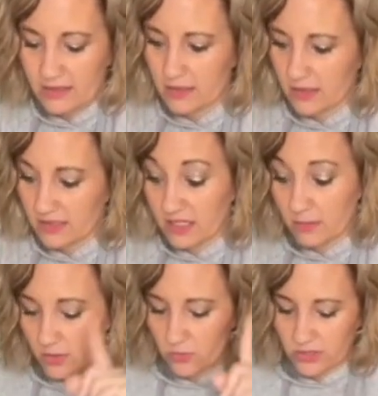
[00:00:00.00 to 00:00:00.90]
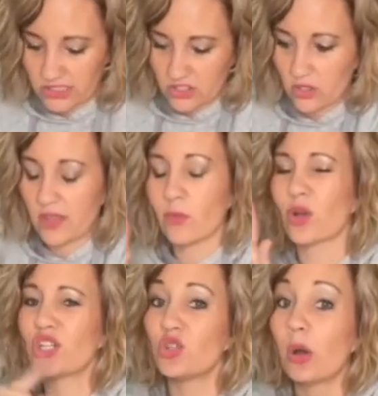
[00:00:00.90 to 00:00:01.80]
It's gonna be really cute. And then we're gonna
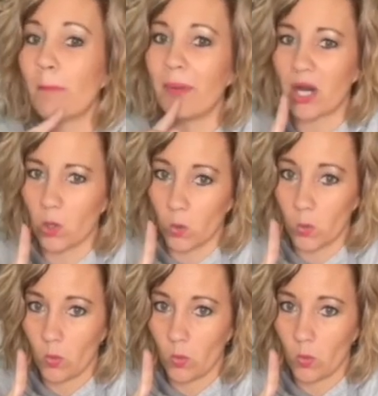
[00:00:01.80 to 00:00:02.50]
do a bow.